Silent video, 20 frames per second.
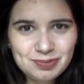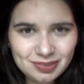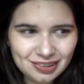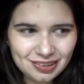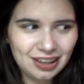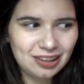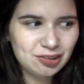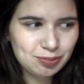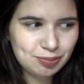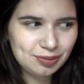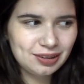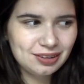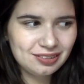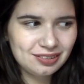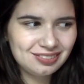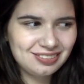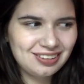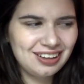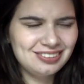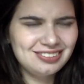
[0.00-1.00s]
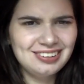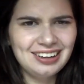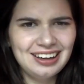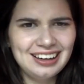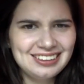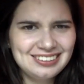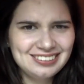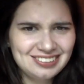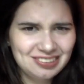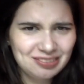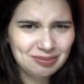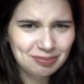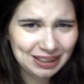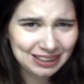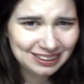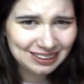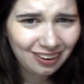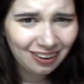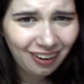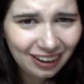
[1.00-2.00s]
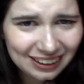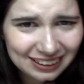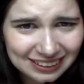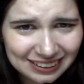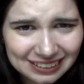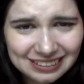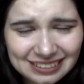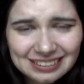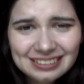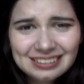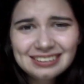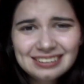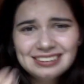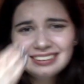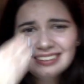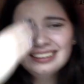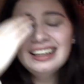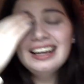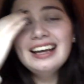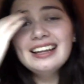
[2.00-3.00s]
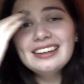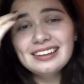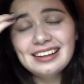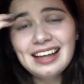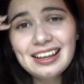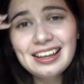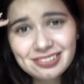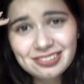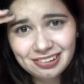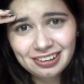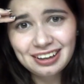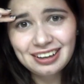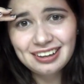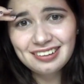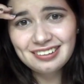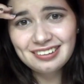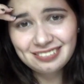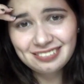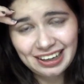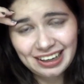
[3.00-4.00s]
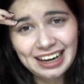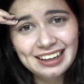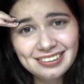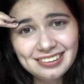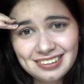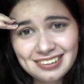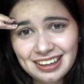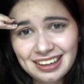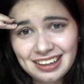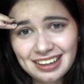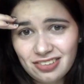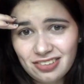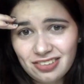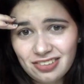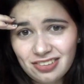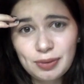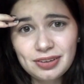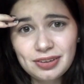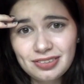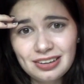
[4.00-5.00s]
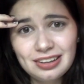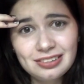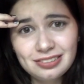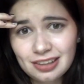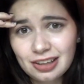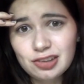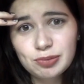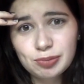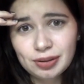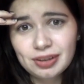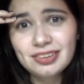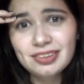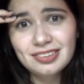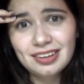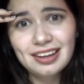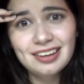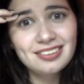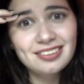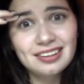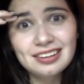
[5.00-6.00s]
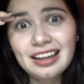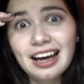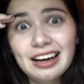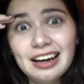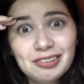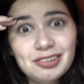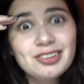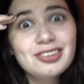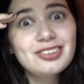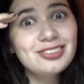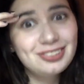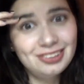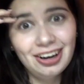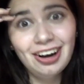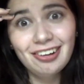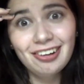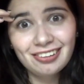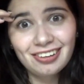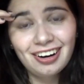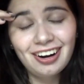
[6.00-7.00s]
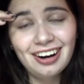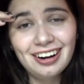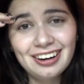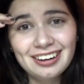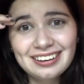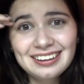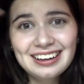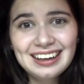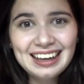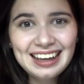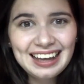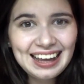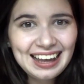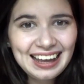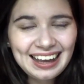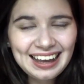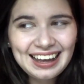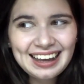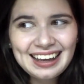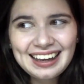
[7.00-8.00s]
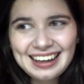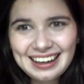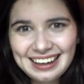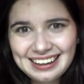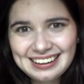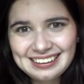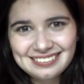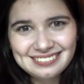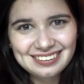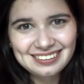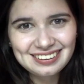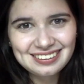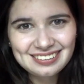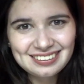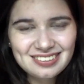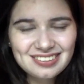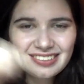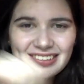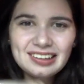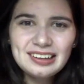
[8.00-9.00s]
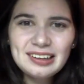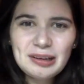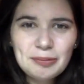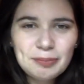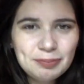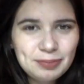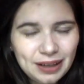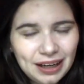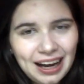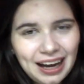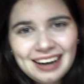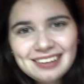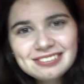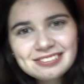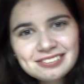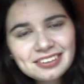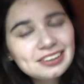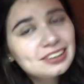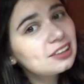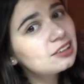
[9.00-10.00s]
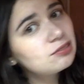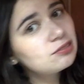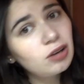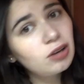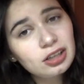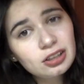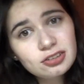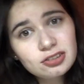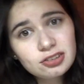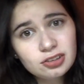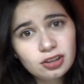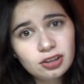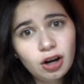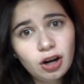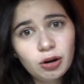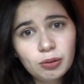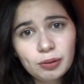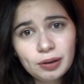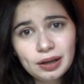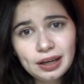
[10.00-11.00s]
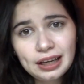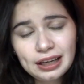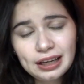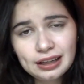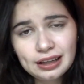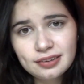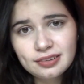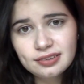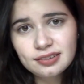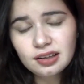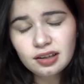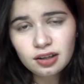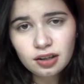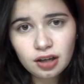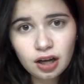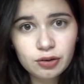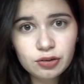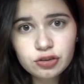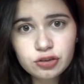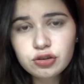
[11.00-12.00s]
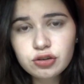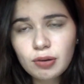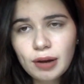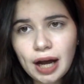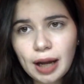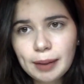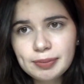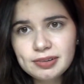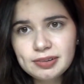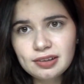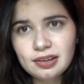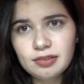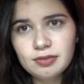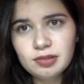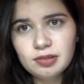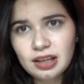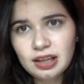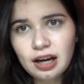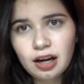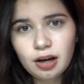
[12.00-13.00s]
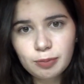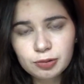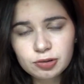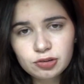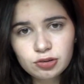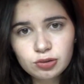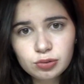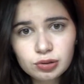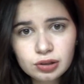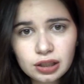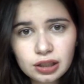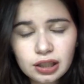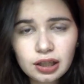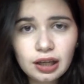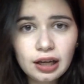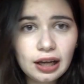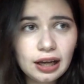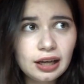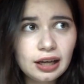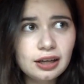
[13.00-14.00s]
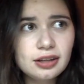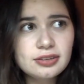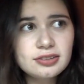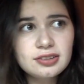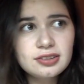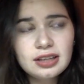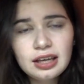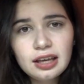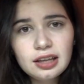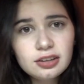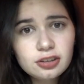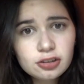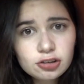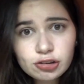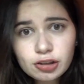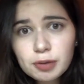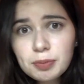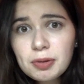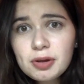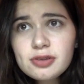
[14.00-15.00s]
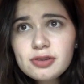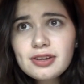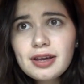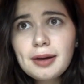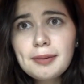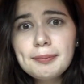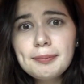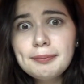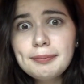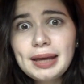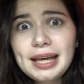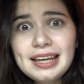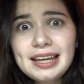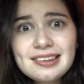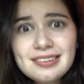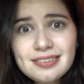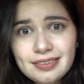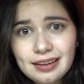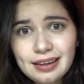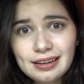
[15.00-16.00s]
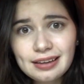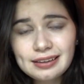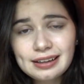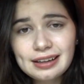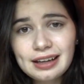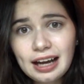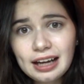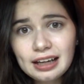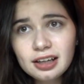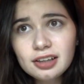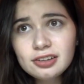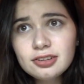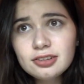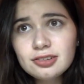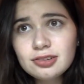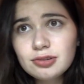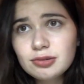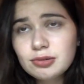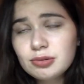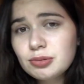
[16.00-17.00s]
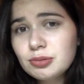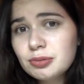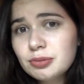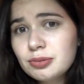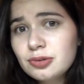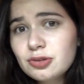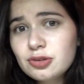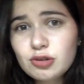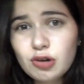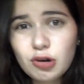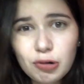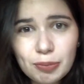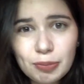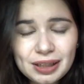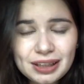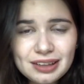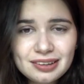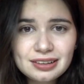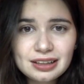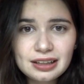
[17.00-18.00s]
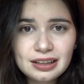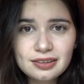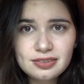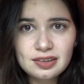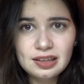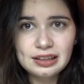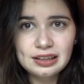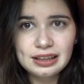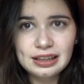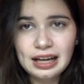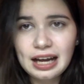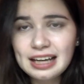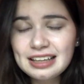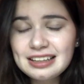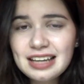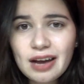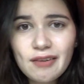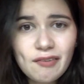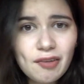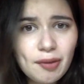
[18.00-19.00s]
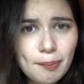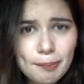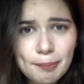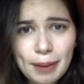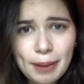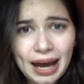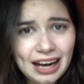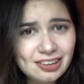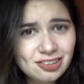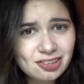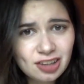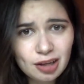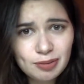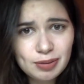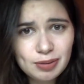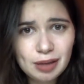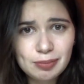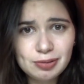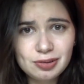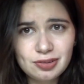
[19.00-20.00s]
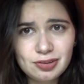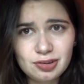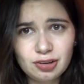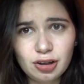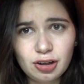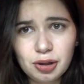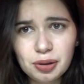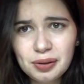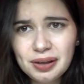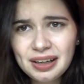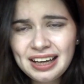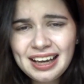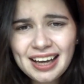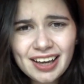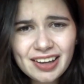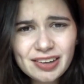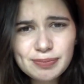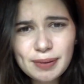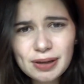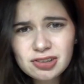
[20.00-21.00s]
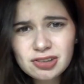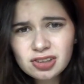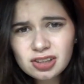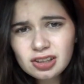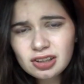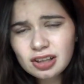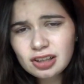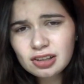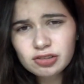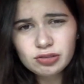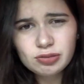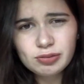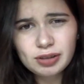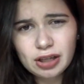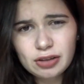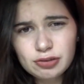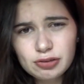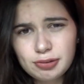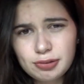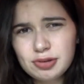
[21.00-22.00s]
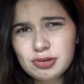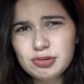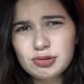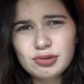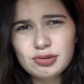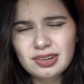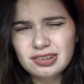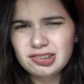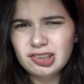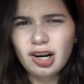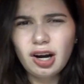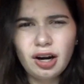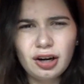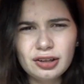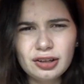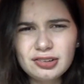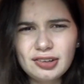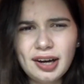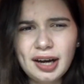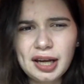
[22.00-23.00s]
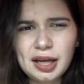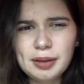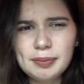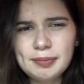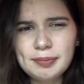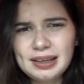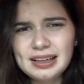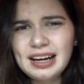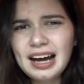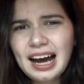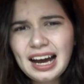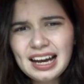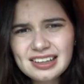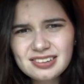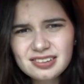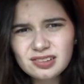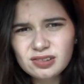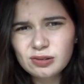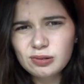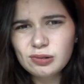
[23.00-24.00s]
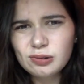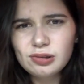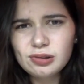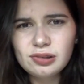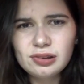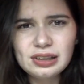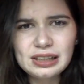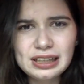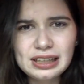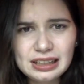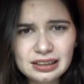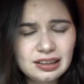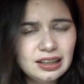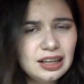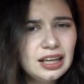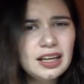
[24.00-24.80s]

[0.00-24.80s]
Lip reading: Dutch prince, not Dutch, oh my god. The last Grand Duchess. I was about to say Dutch princess, and that was so wrong. Anyways, but I really wanted to go, and I was so happy to given that opportunity, and the trip was amazing. Like, I got to do so many things that, like, I never imagined I'd be able to go, especially, like, when I was going through such a hard time in high school and